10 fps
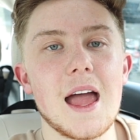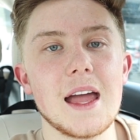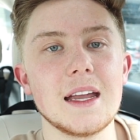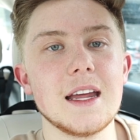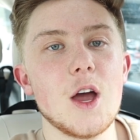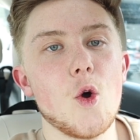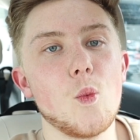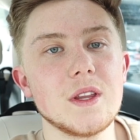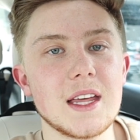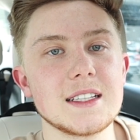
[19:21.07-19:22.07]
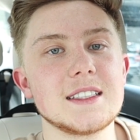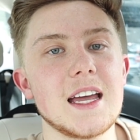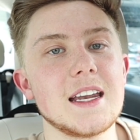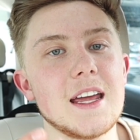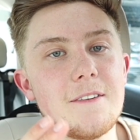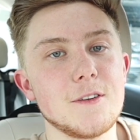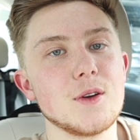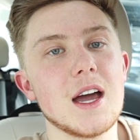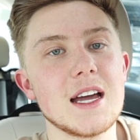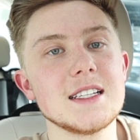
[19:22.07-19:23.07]
and with that said if
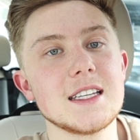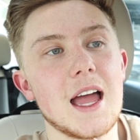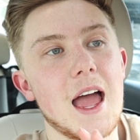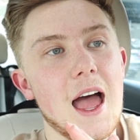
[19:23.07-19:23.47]
you guys